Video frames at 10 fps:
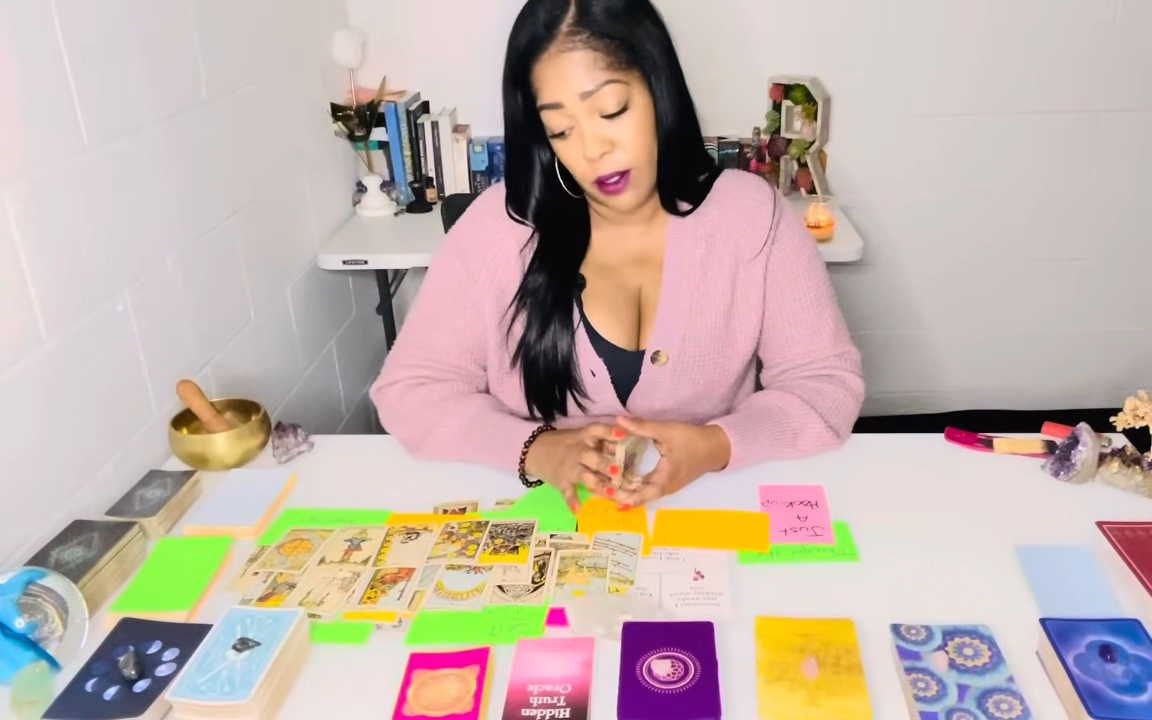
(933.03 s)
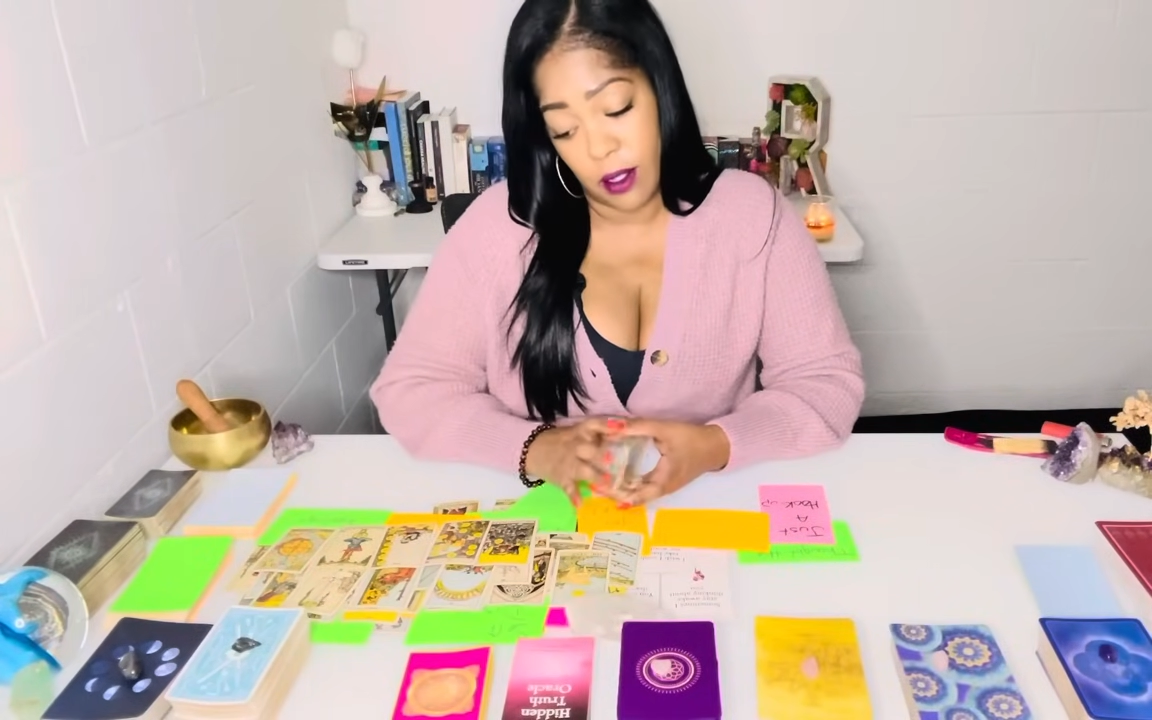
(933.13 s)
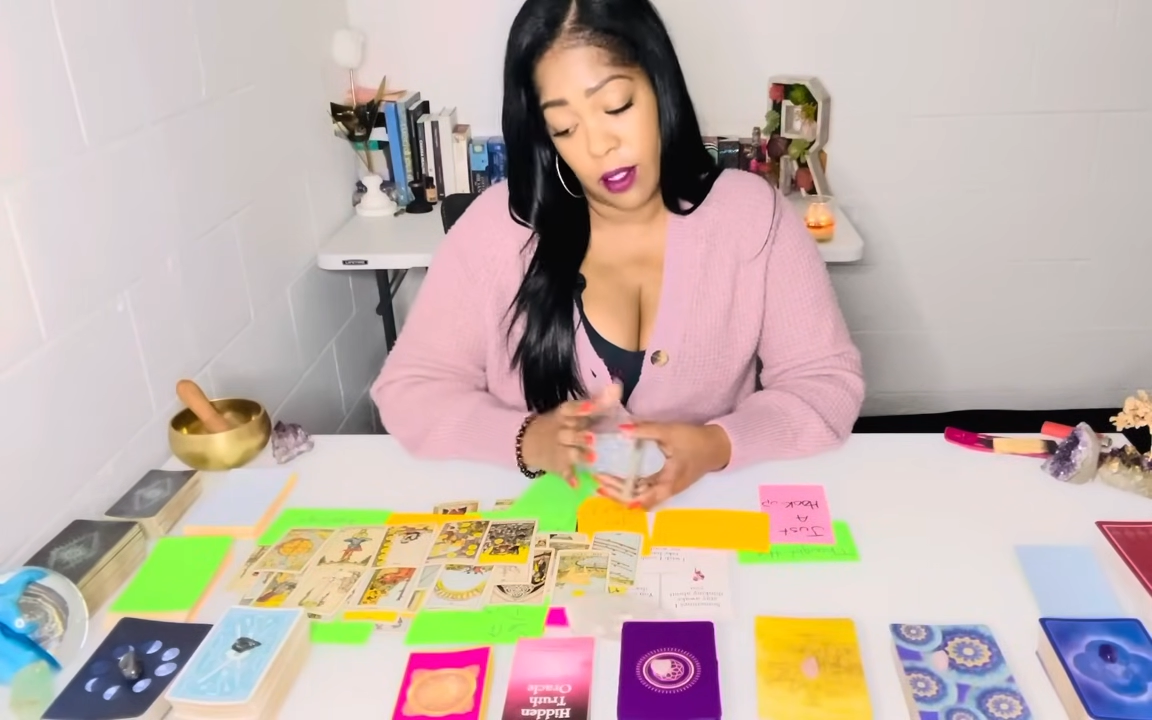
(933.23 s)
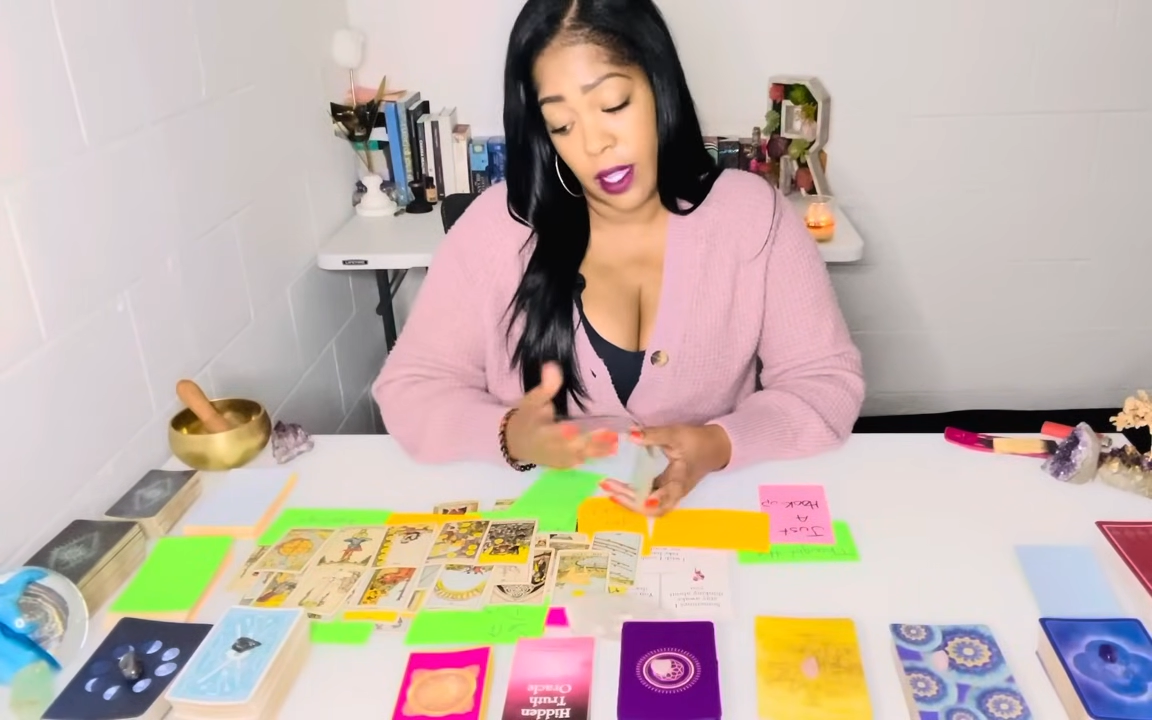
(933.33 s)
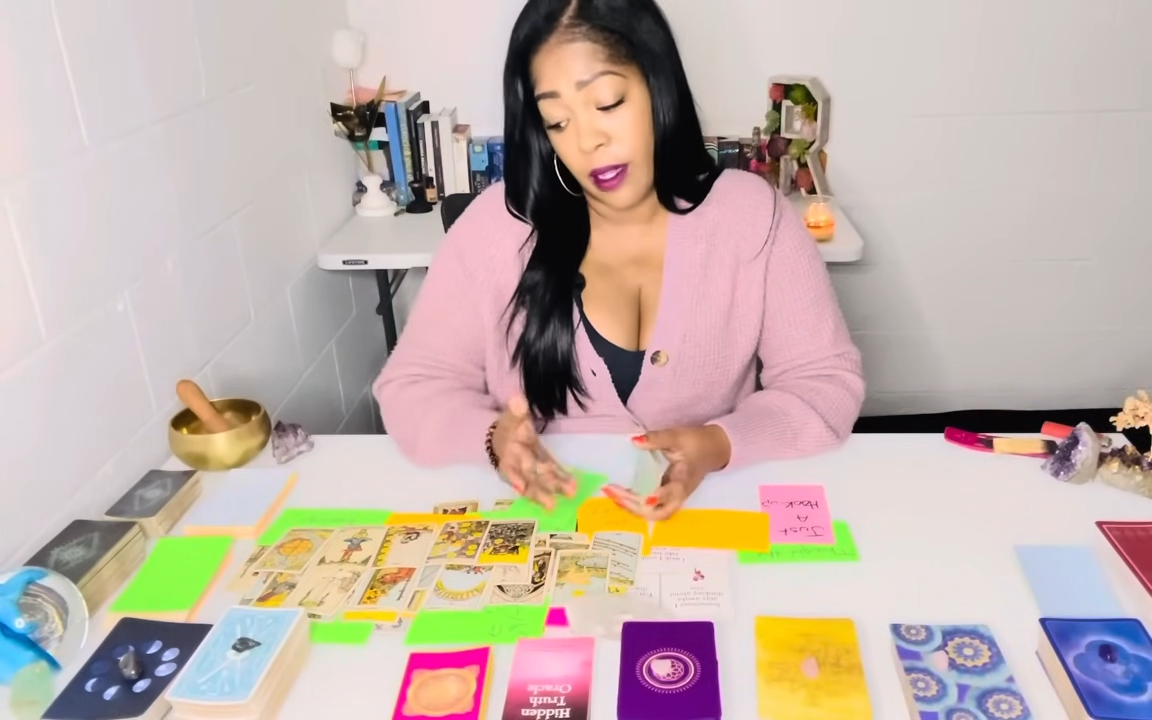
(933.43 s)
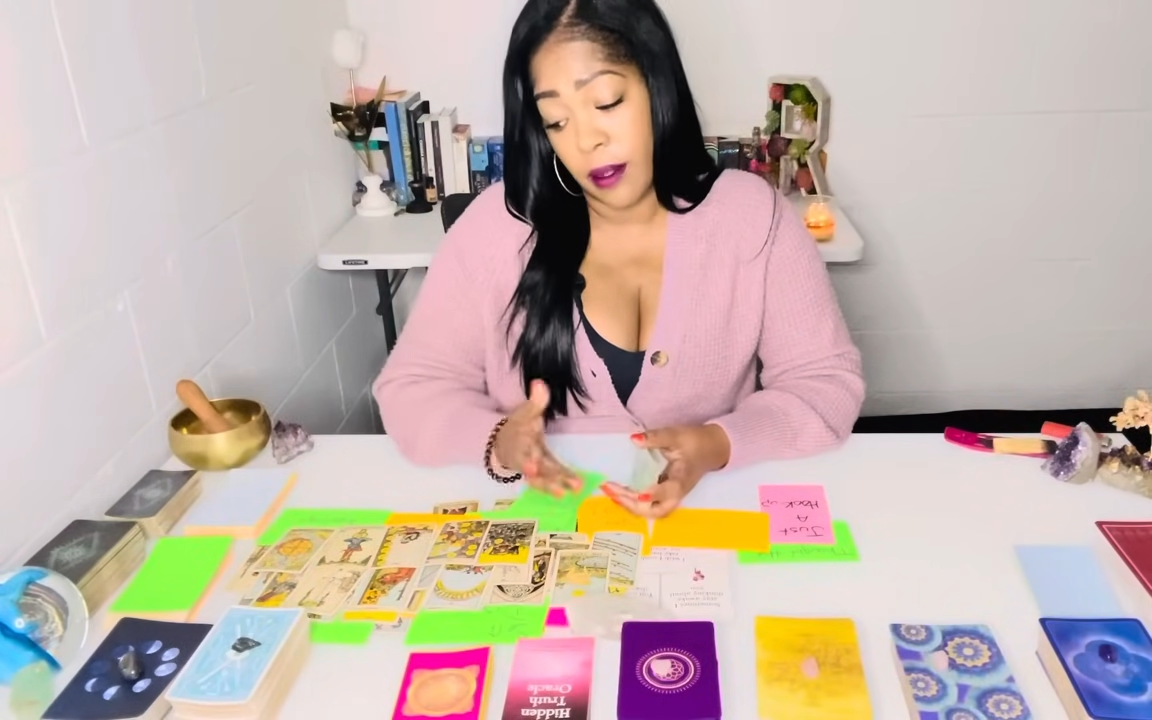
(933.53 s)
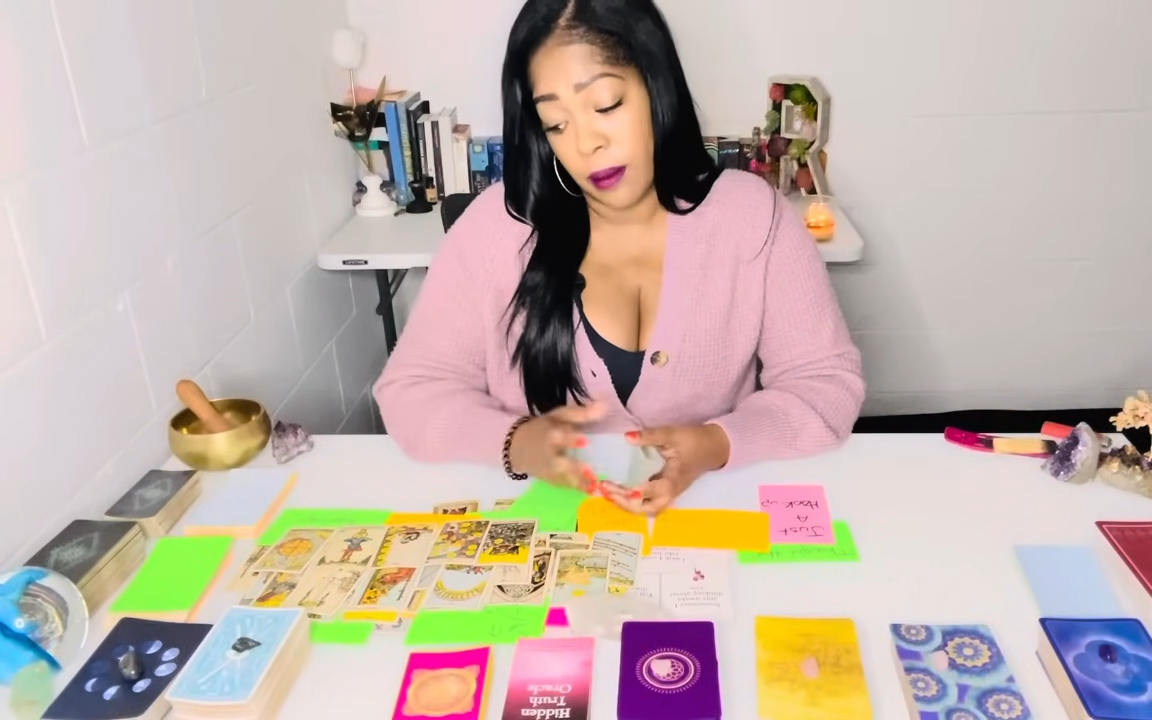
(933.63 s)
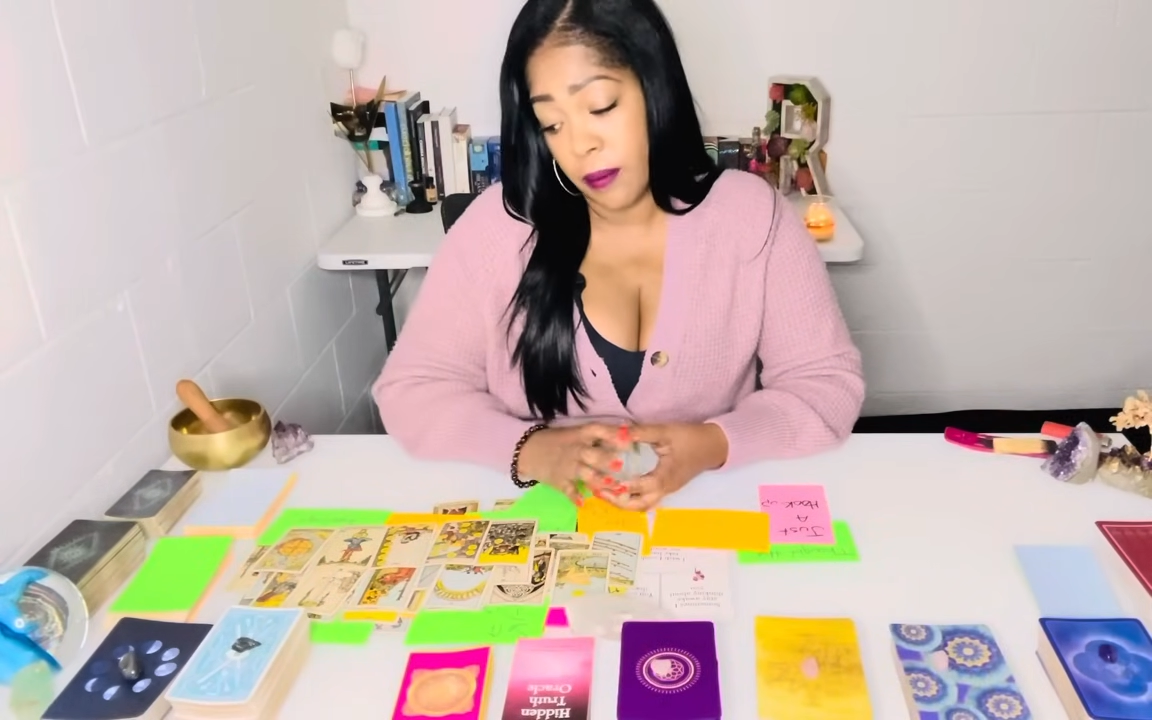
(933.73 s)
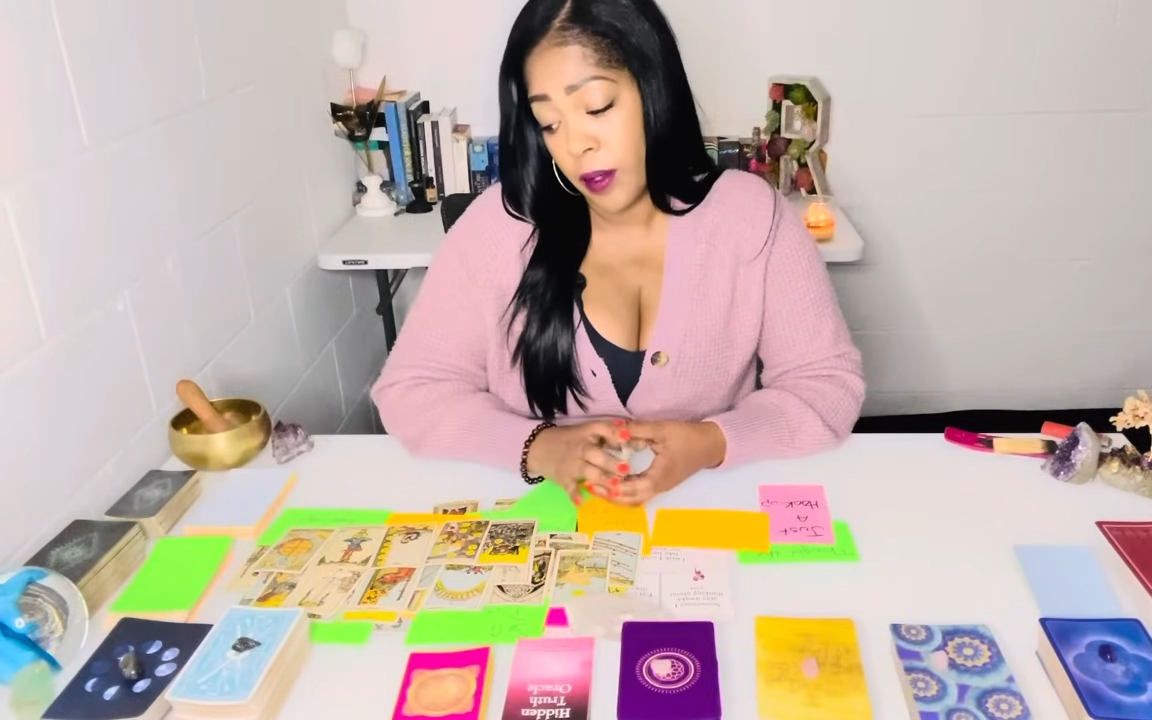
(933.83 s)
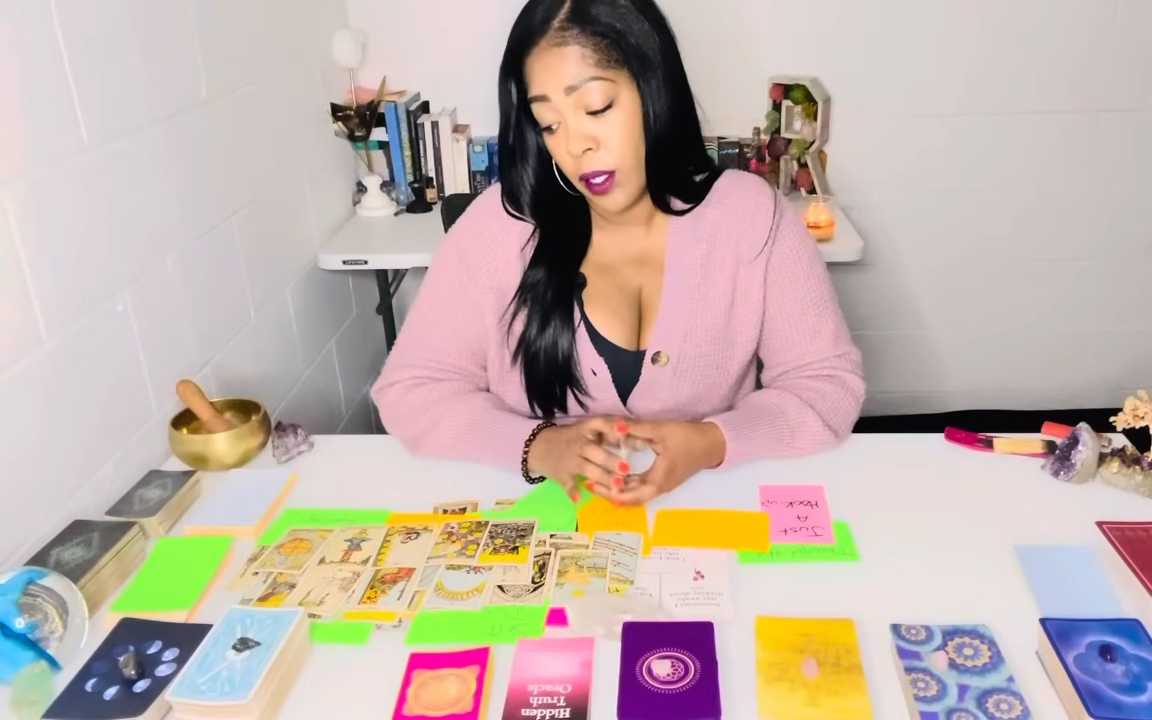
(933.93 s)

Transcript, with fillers: uh, income.